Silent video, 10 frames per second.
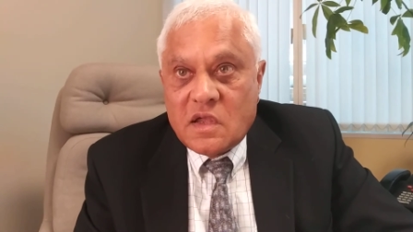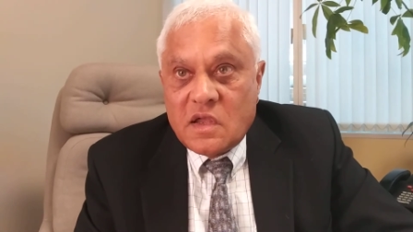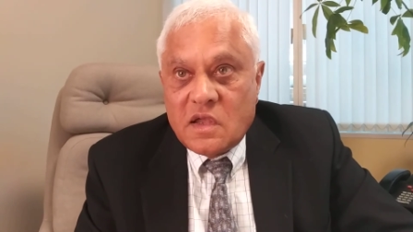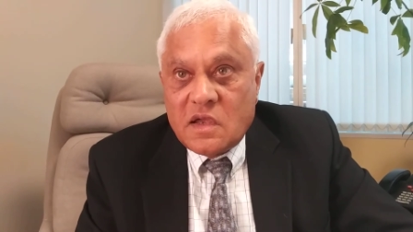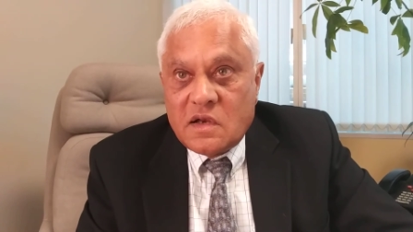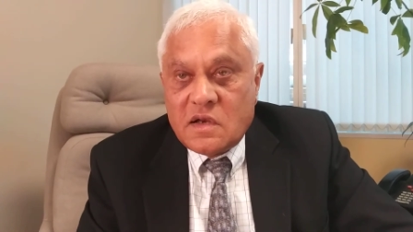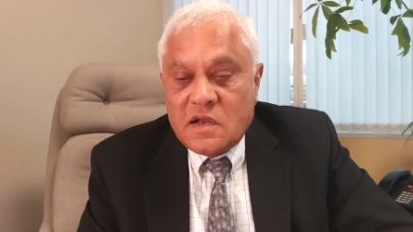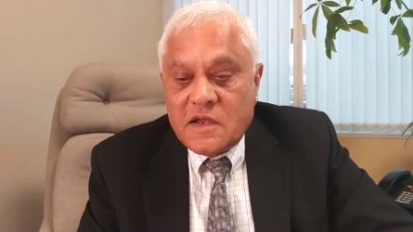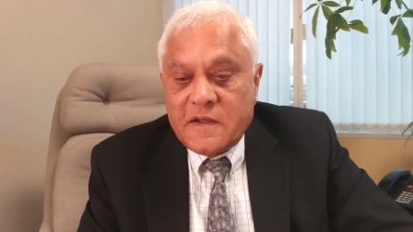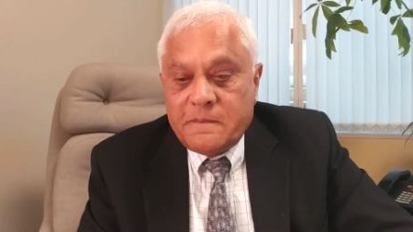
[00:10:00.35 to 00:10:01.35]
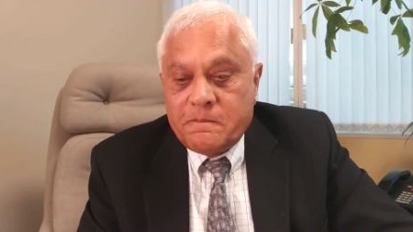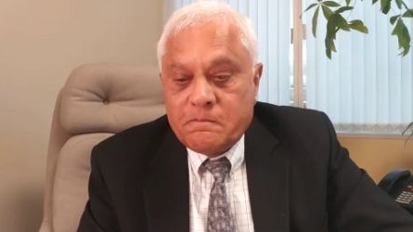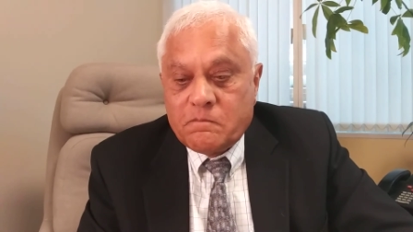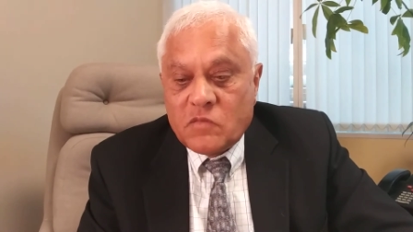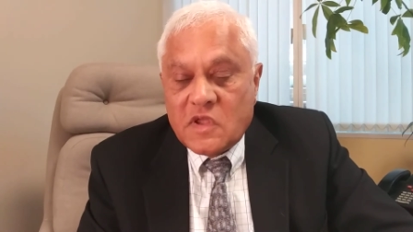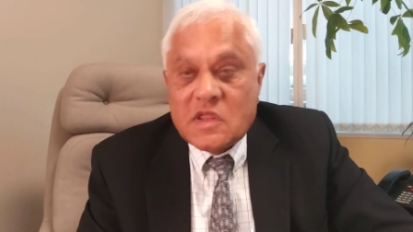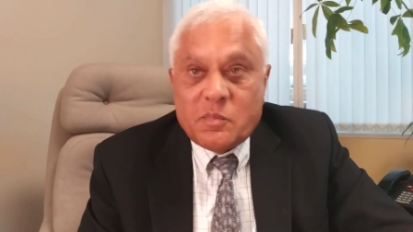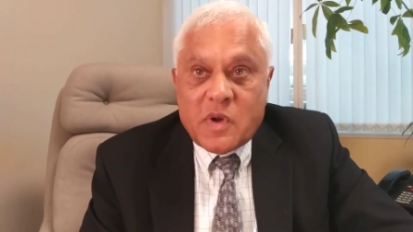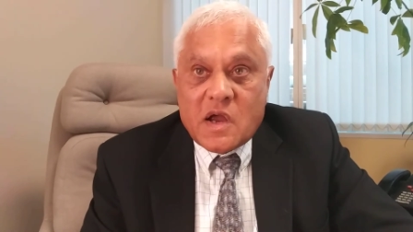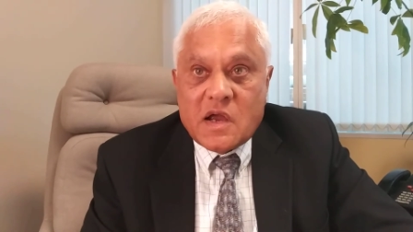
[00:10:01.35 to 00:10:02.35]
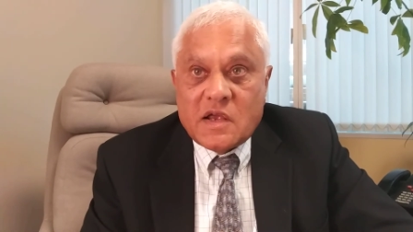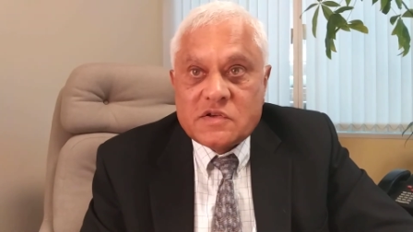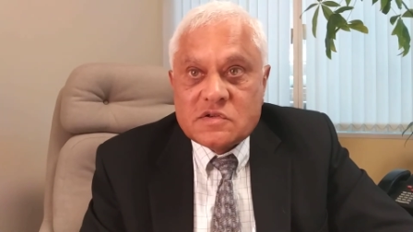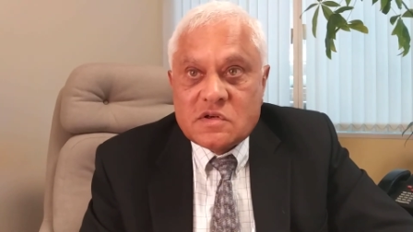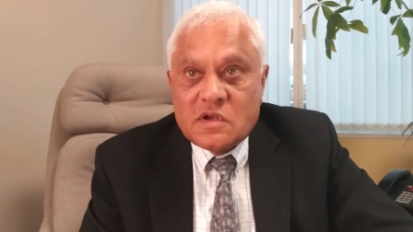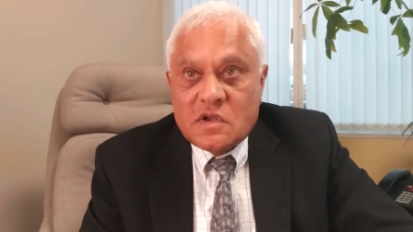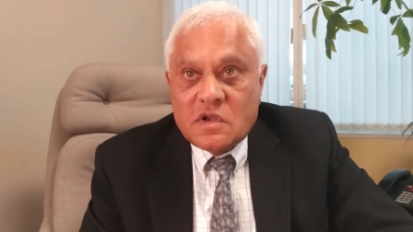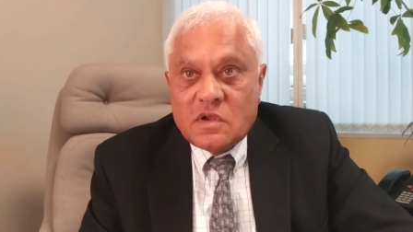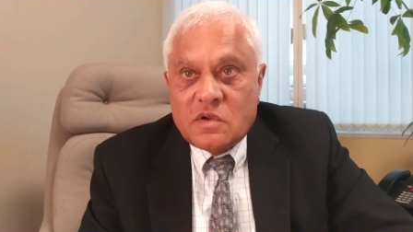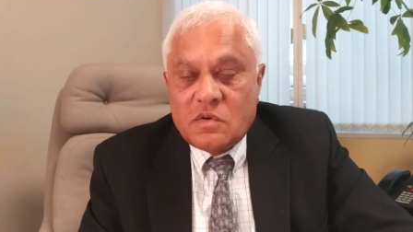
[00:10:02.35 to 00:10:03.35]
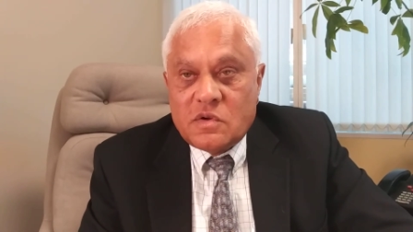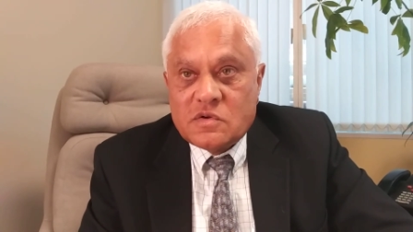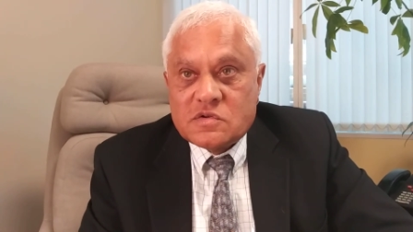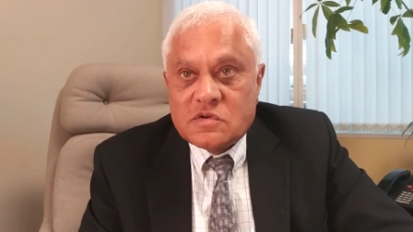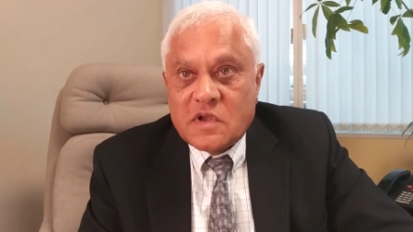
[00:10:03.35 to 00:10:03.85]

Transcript: And uh, in the past, you used to